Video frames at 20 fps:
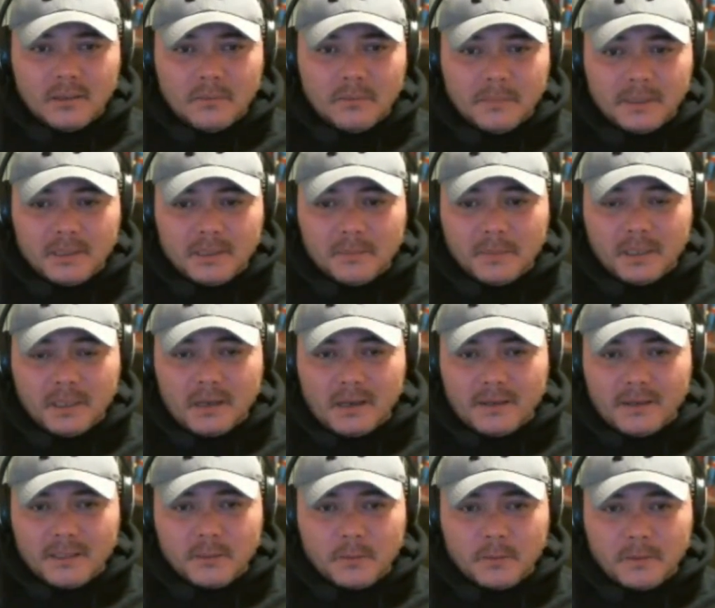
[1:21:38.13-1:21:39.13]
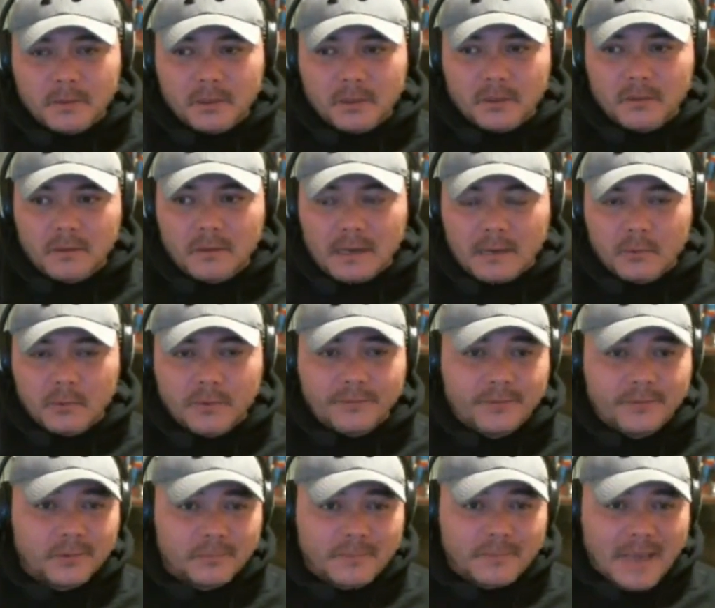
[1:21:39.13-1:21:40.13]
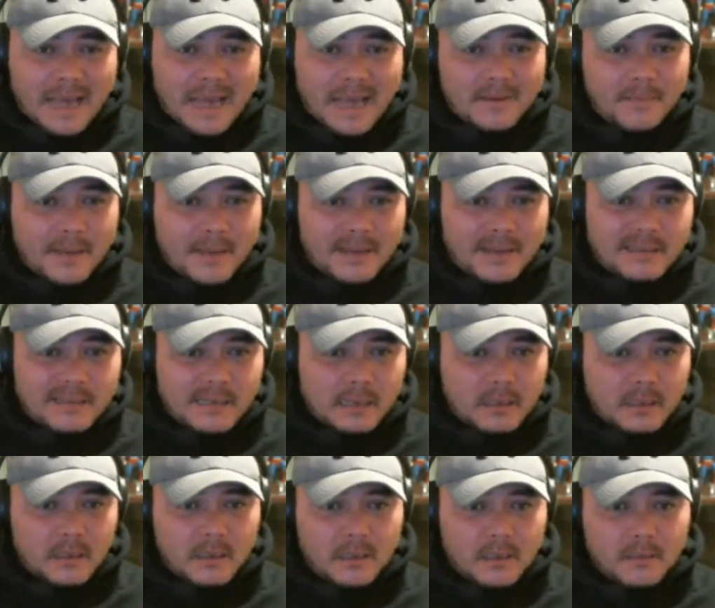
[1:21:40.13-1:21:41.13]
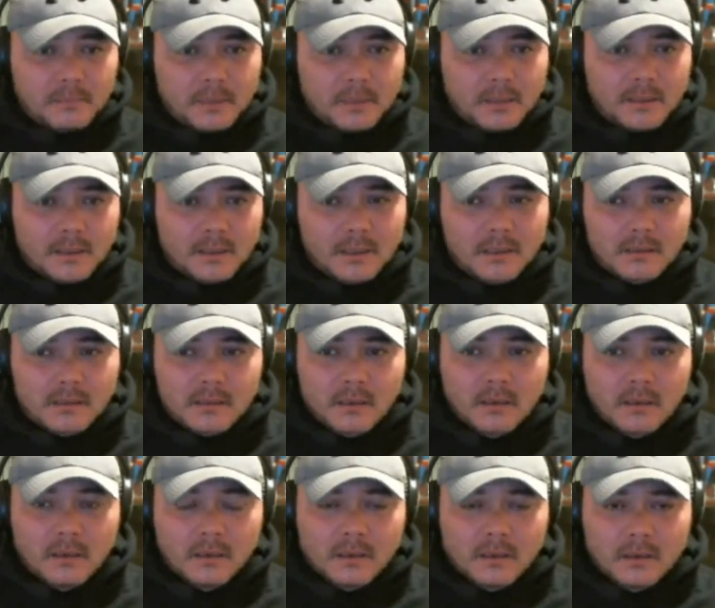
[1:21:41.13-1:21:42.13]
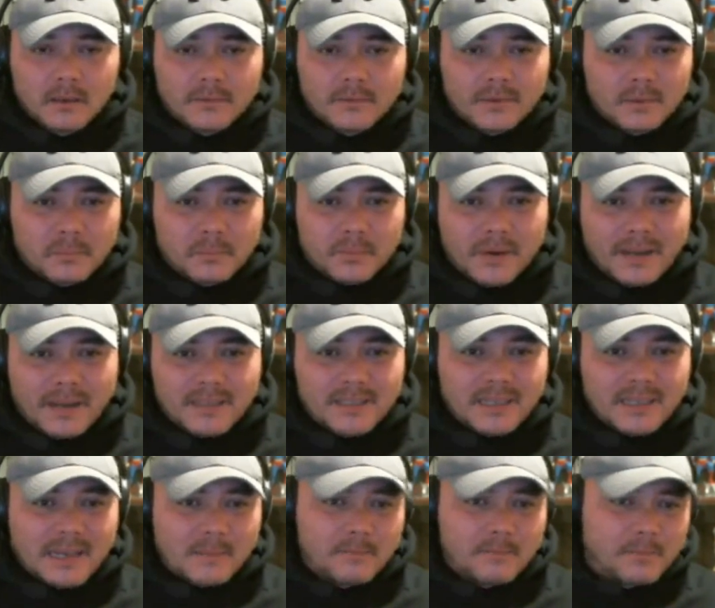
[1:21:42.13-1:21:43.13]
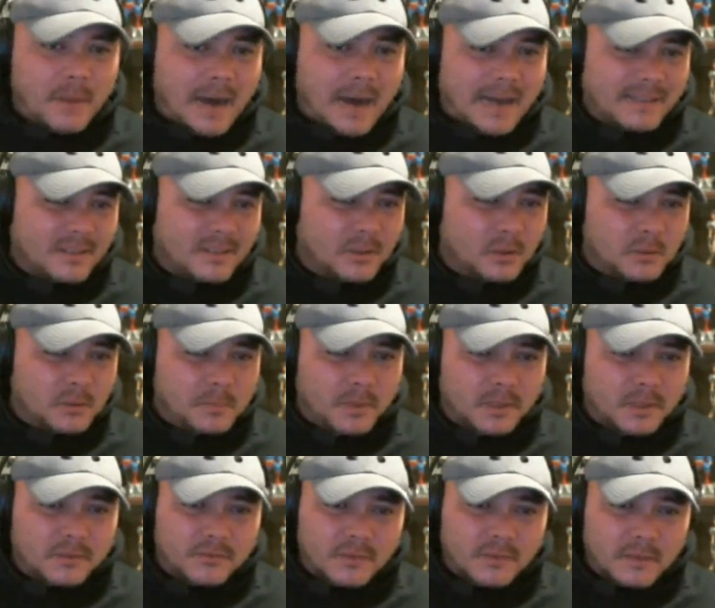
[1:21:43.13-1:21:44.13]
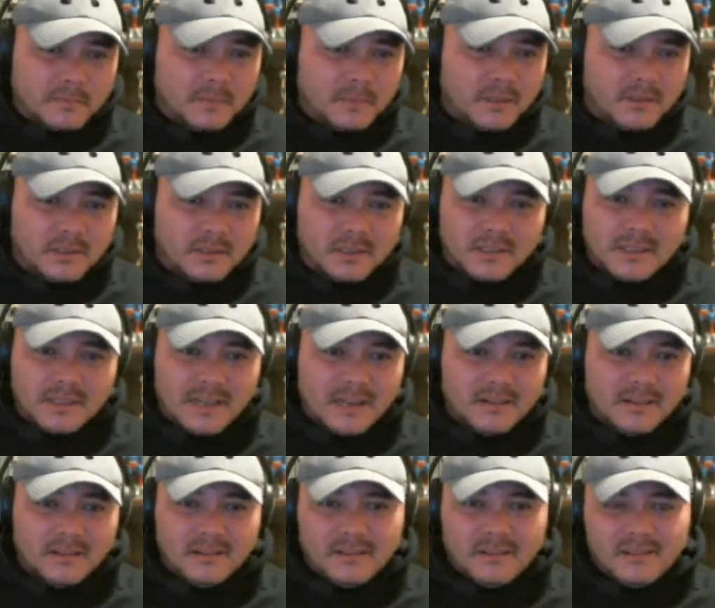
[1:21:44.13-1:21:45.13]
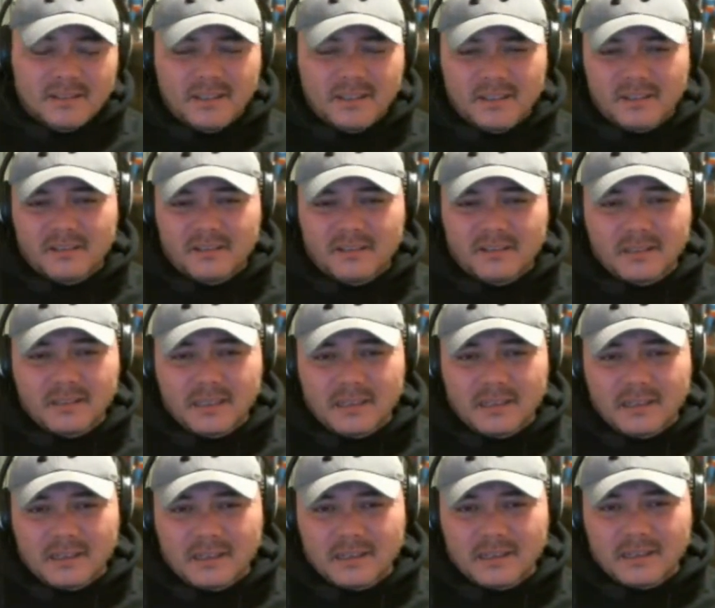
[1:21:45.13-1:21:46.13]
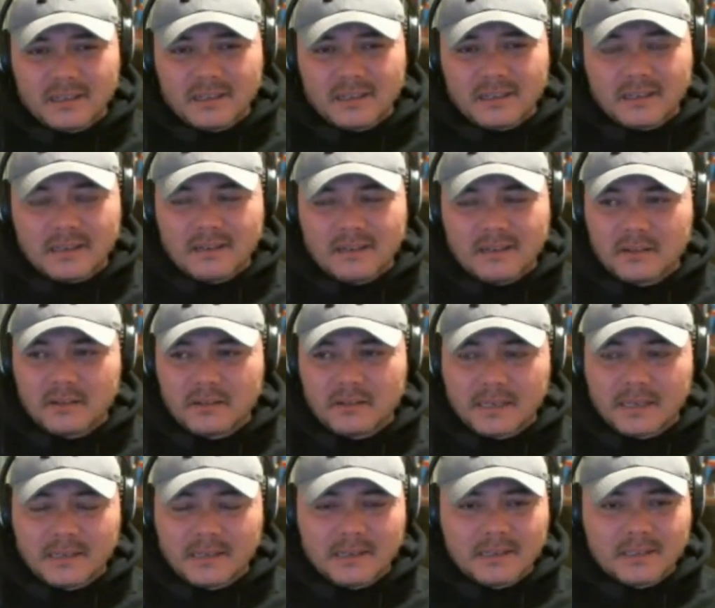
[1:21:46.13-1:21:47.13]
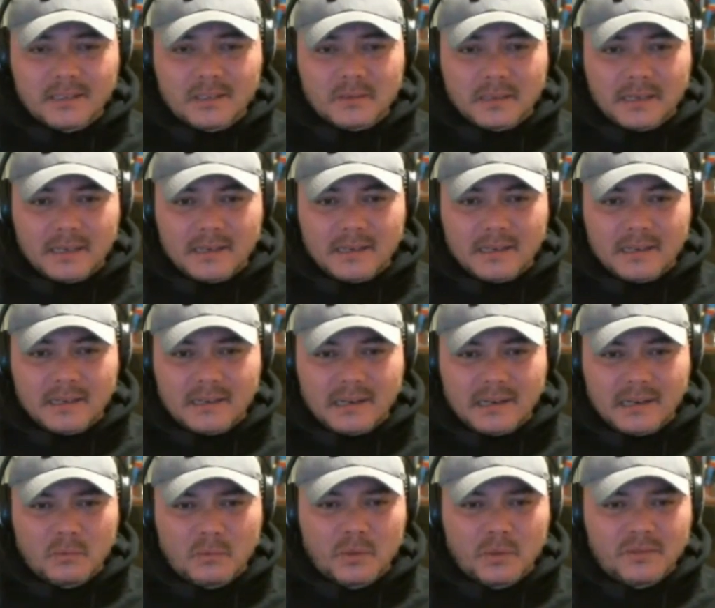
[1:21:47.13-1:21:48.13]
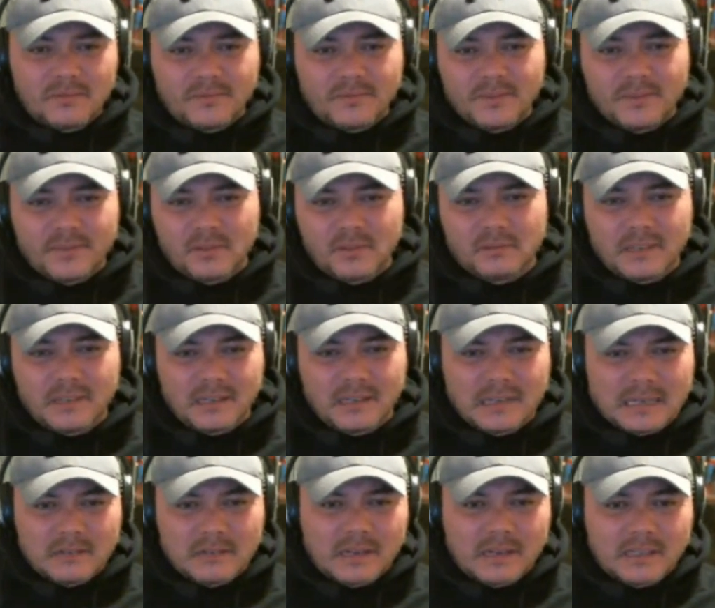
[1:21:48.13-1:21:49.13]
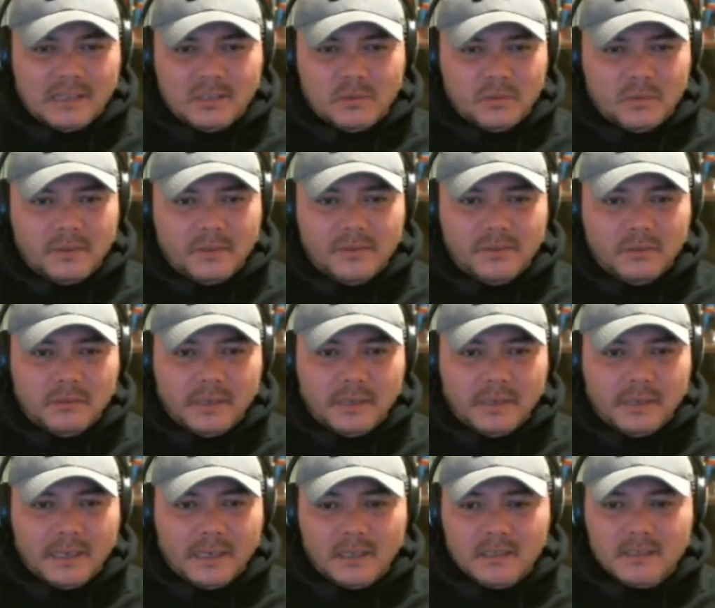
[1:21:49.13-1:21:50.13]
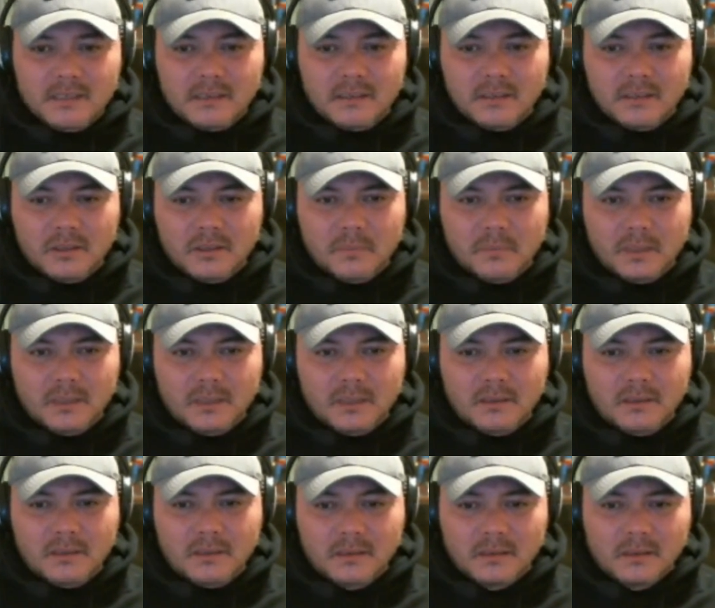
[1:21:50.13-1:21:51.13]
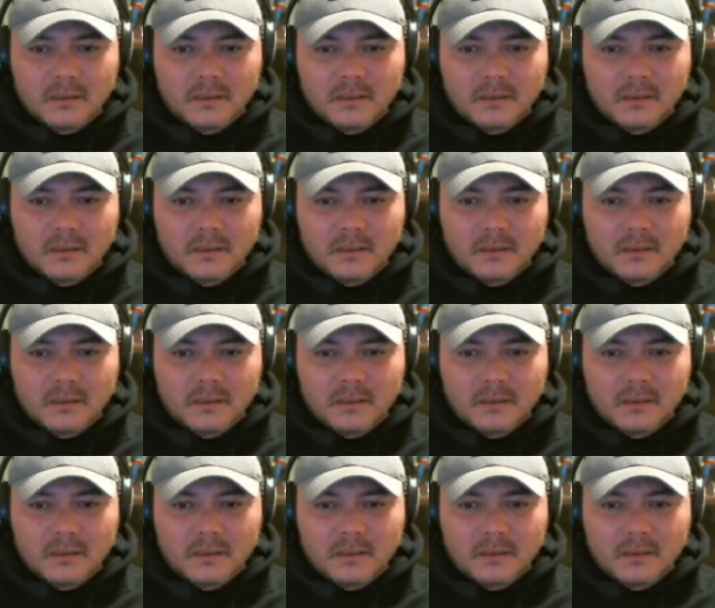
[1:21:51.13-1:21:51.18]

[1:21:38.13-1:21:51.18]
but to be honest with you, I would feel bad about selling it because for the price that I bought those books from, they're just not, I don't know, man. I wouldn't feel, I don't know, I just wouldn't feel right, I guess, because,